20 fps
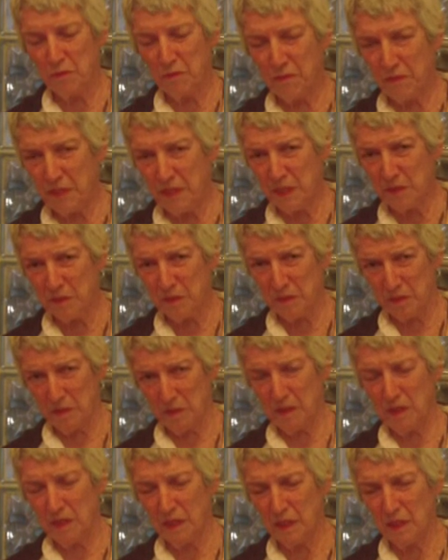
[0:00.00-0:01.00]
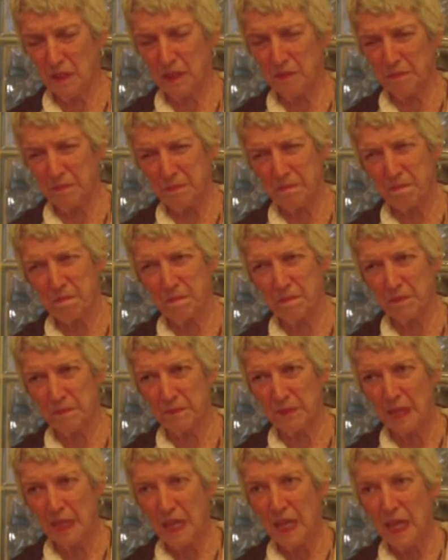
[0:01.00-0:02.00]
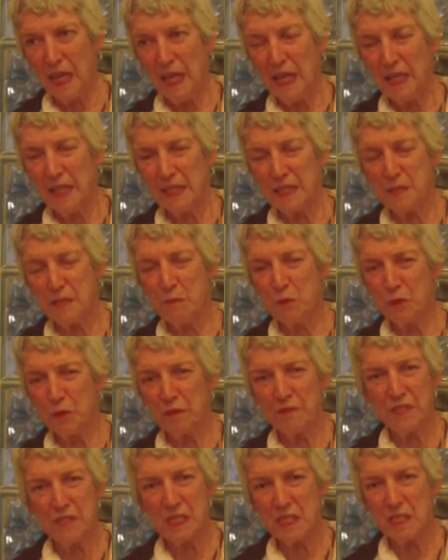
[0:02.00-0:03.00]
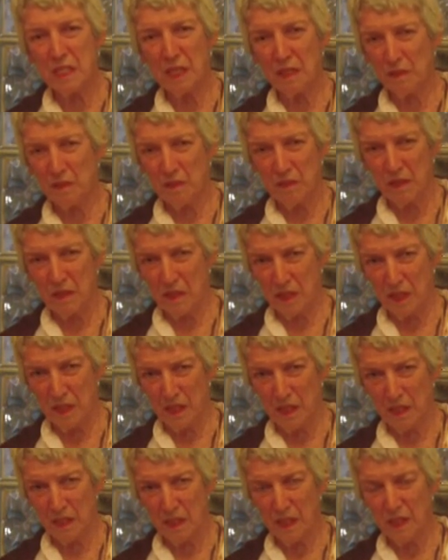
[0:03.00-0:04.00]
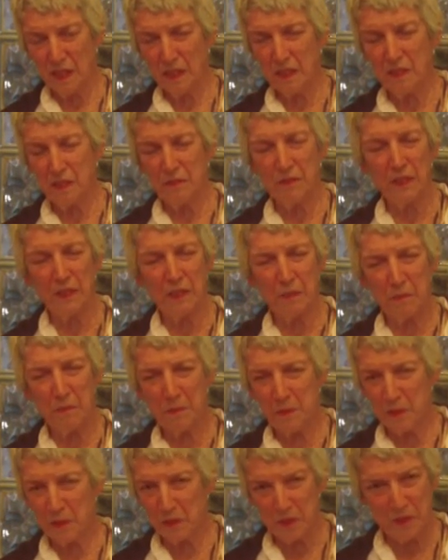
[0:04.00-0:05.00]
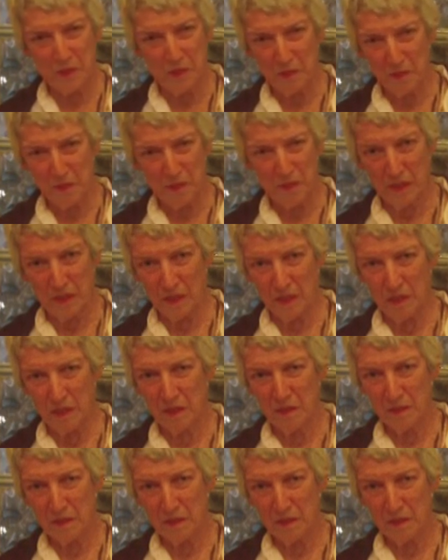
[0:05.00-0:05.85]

feel, it's more of a subtle thing, and it's a very personal thing.